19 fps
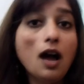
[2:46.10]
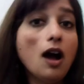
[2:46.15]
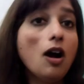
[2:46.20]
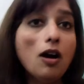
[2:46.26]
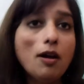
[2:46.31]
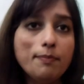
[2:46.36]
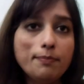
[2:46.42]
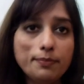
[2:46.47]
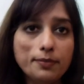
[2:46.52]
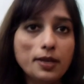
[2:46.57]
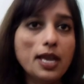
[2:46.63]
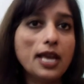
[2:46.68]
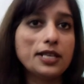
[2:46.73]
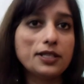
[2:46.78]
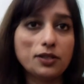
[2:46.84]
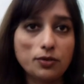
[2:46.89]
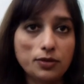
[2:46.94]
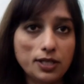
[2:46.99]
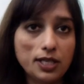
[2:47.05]
ARM
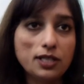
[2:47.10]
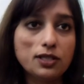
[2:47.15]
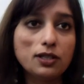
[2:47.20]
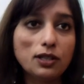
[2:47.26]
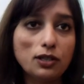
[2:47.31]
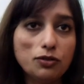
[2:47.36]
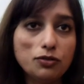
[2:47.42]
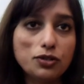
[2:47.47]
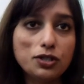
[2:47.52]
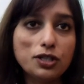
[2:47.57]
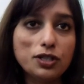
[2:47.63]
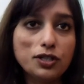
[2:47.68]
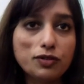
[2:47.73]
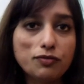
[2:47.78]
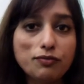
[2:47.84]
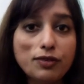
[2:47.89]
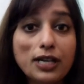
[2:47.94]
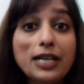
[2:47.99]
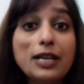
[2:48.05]
SoC
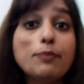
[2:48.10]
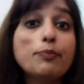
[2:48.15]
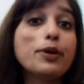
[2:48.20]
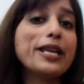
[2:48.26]
solutions really